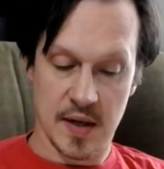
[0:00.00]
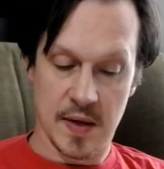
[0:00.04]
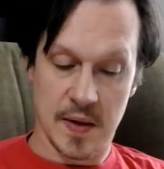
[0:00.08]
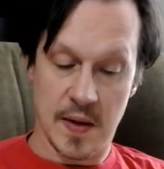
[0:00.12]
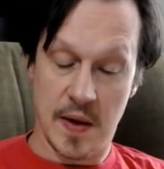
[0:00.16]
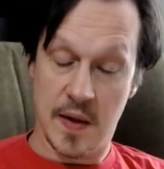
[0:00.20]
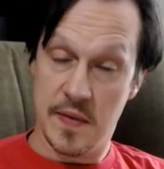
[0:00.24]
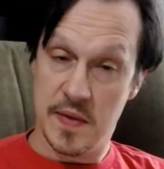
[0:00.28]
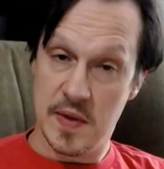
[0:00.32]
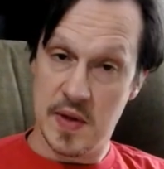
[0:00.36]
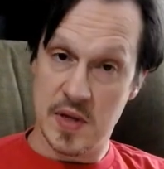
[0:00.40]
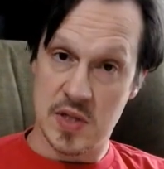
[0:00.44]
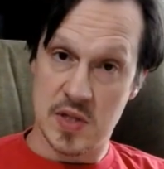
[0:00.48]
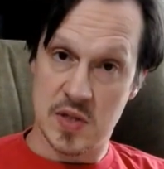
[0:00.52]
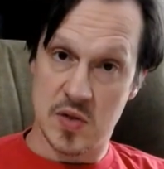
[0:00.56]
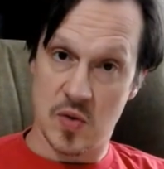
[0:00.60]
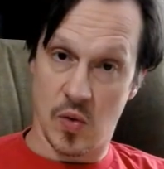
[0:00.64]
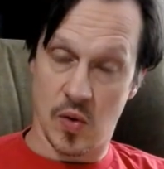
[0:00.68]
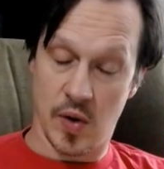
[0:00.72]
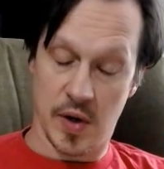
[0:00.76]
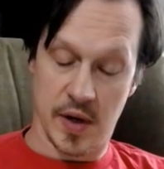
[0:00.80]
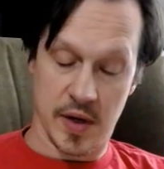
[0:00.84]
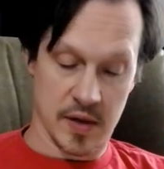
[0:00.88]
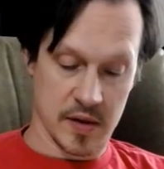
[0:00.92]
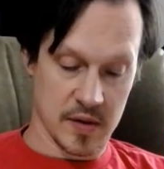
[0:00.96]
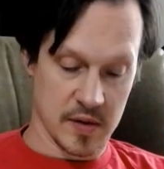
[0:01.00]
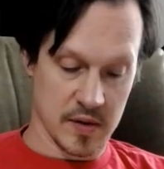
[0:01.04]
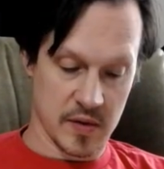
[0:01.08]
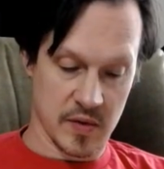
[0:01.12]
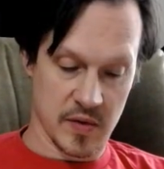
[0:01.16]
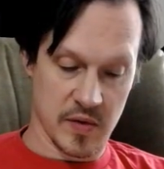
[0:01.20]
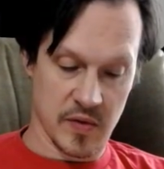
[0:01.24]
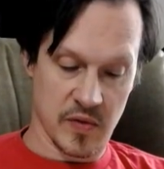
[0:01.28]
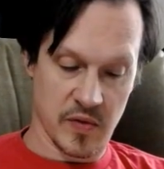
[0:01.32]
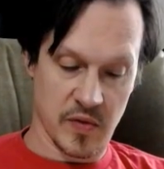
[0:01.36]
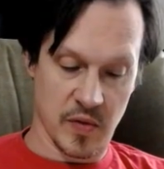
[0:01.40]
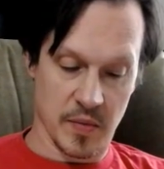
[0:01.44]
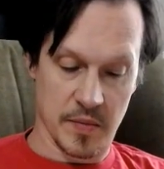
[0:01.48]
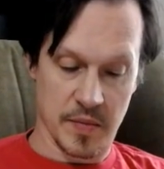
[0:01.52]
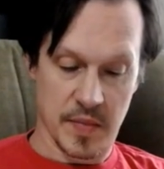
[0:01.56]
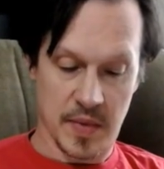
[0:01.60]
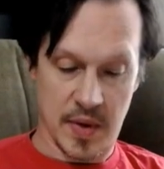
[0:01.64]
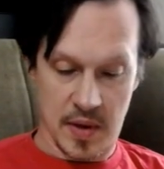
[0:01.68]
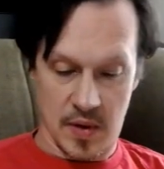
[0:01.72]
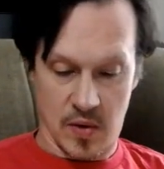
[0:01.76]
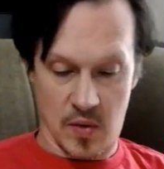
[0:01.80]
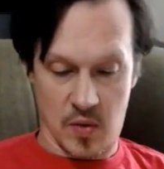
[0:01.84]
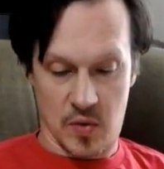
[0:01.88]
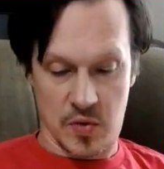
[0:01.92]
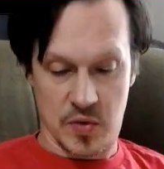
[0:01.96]
In this story, from
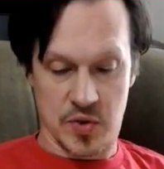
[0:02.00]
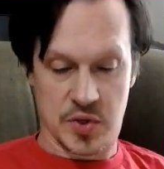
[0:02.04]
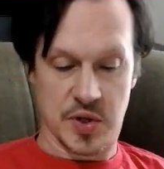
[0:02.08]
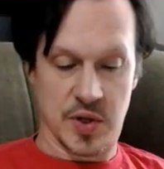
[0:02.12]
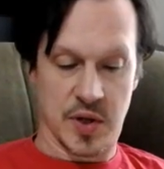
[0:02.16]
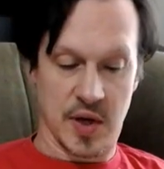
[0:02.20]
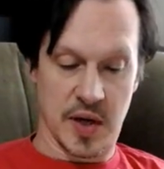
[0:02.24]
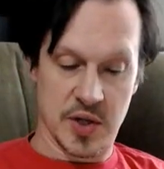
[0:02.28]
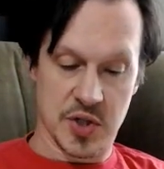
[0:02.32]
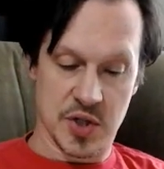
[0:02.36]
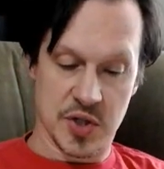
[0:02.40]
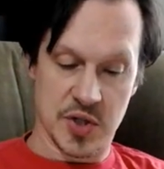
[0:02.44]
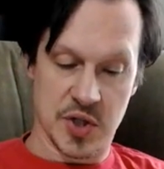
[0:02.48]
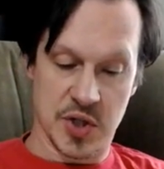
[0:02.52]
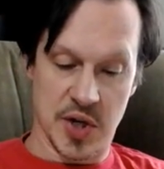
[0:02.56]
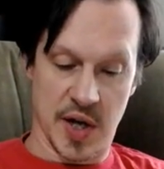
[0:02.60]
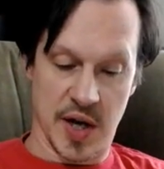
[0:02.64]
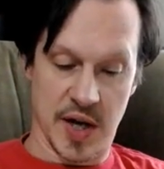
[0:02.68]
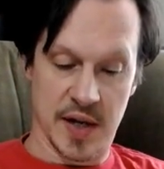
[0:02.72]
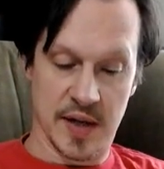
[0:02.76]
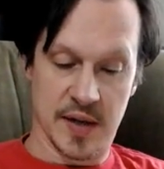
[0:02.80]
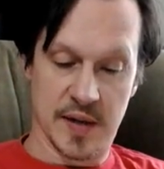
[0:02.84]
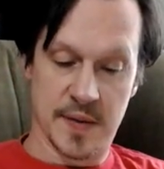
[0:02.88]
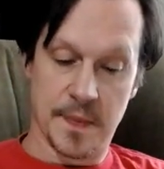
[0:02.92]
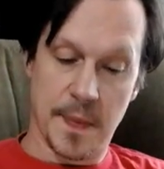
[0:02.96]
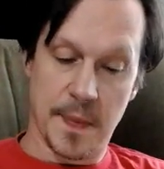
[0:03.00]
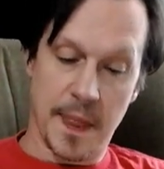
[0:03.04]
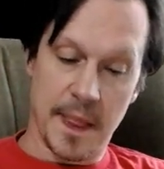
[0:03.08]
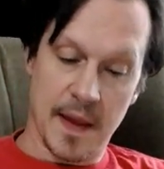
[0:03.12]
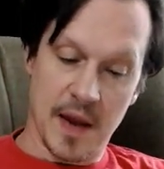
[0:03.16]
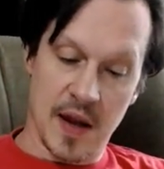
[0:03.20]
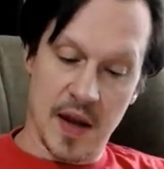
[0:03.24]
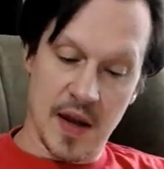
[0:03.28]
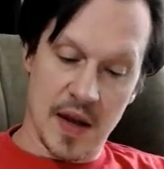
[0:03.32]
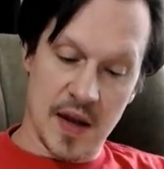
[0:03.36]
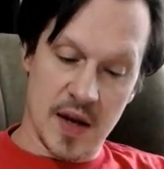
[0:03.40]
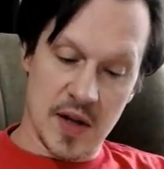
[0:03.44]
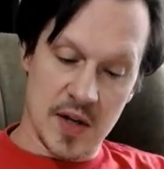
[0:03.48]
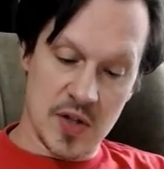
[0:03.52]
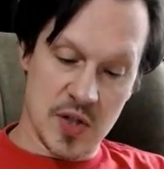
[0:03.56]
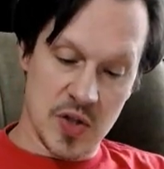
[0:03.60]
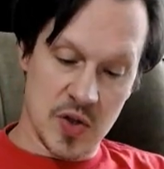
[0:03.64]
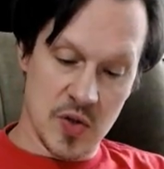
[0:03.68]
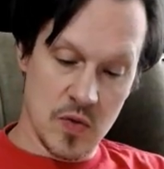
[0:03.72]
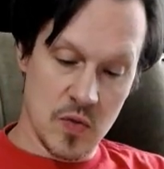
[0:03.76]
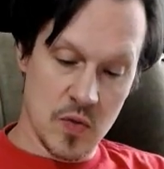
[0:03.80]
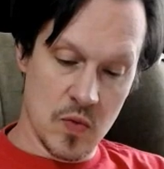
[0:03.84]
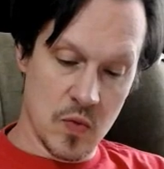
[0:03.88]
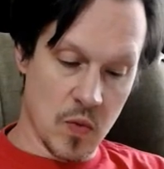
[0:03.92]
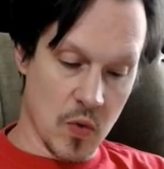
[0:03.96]
old ancient China,
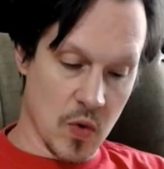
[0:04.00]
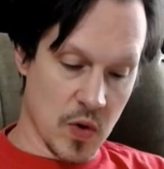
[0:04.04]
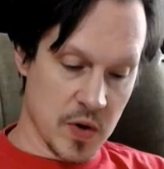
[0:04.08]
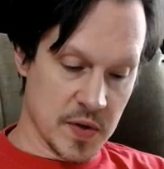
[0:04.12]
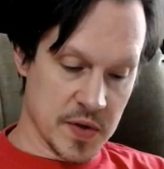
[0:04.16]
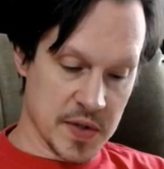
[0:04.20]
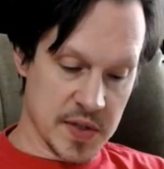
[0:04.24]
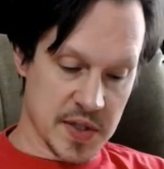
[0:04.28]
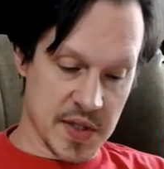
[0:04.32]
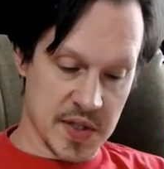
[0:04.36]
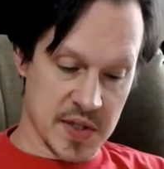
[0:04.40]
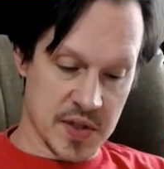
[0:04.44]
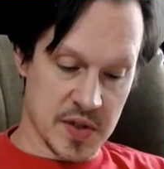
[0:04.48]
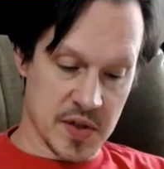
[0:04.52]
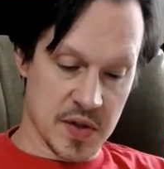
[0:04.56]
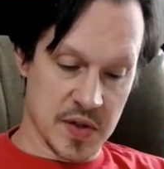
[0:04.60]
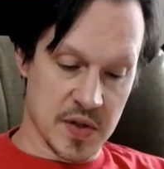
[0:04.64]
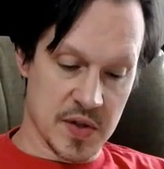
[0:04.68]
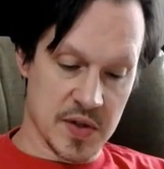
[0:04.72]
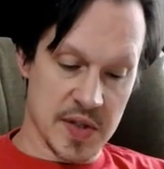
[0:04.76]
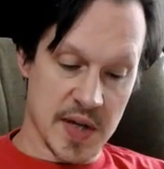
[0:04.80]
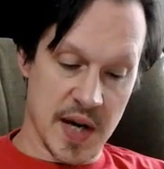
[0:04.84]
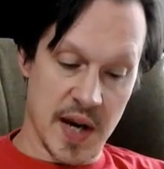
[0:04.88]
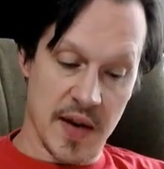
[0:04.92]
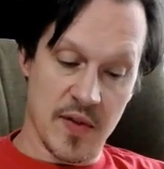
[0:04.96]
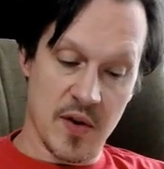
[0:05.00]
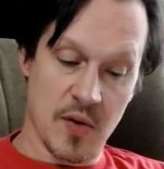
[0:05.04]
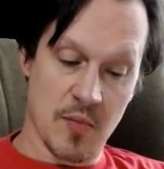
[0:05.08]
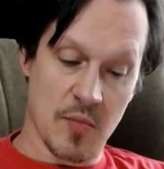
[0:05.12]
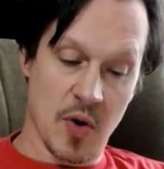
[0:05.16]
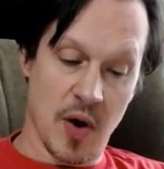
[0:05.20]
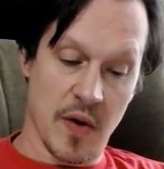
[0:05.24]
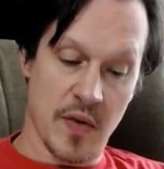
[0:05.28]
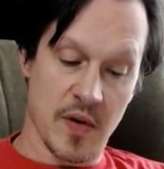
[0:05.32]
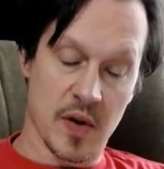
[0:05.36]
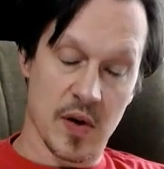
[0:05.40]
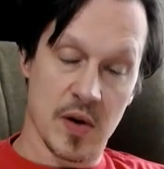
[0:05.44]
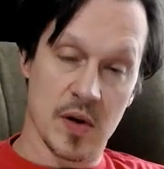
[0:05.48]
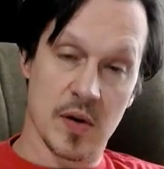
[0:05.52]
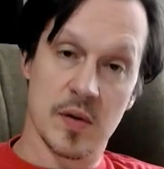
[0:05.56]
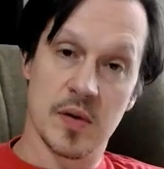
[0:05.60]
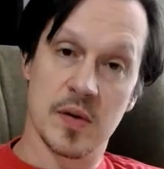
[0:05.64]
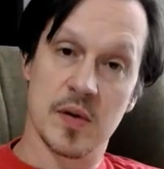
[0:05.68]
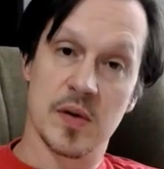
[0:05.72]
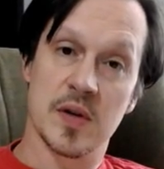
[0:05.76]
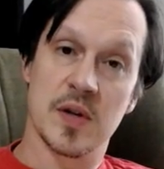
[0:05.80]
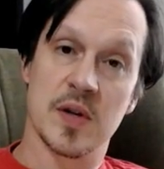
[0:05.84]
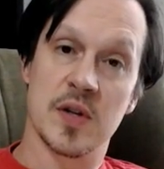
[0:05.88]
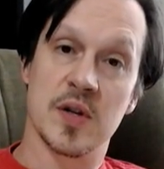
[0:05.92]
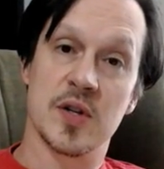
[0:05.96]
two royal sisters and their brother
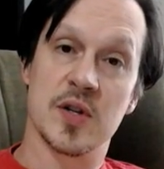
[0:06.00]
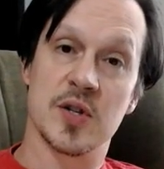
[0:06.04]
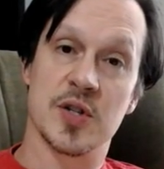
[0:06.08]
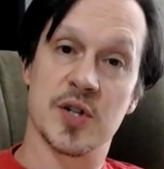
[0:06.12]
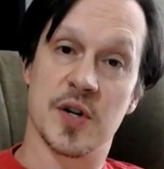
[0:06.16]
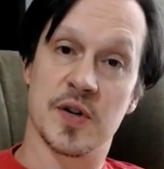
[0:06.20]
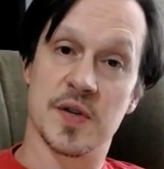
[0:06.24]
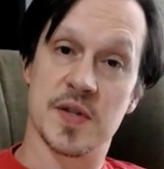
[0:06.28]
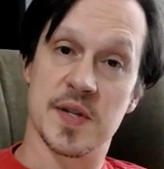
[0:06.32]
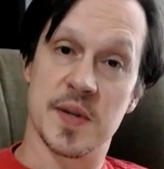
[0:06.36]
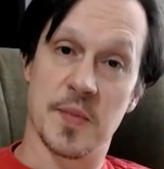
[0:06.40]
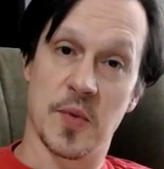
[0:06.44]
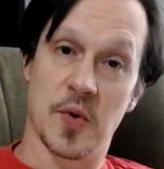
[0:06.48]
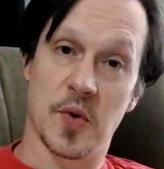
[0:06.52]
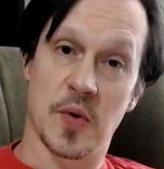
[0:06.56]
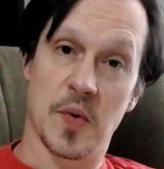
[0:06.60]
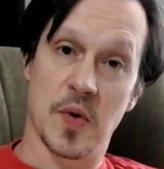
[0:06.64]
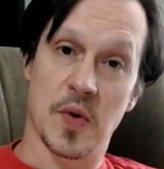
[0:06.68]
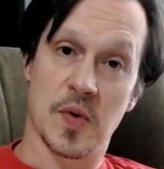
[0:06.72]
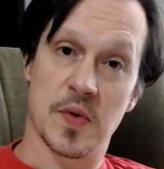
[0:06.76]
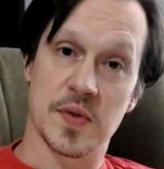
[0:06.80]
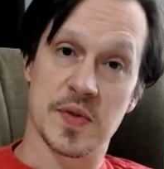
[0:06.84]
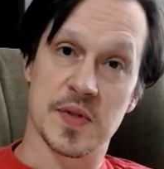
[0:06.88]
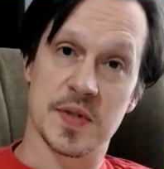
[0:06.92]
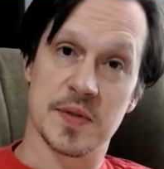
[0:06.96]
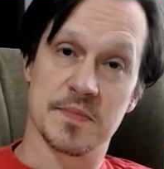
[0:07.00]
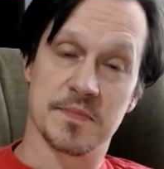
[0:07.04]
share similar roles.